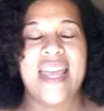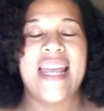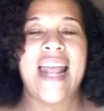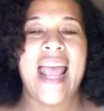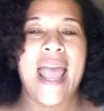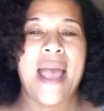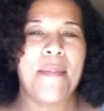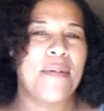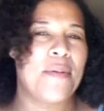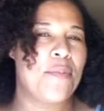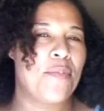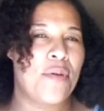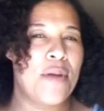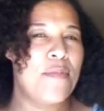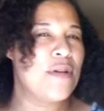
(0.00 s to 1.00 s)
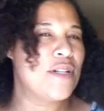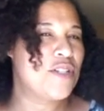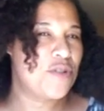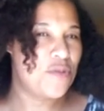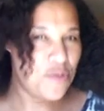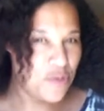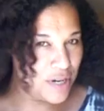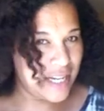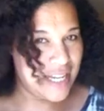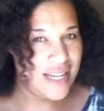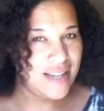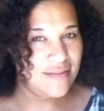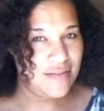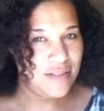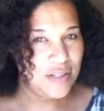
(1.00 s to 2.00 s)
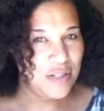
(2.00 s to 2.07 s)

it happened prematurely,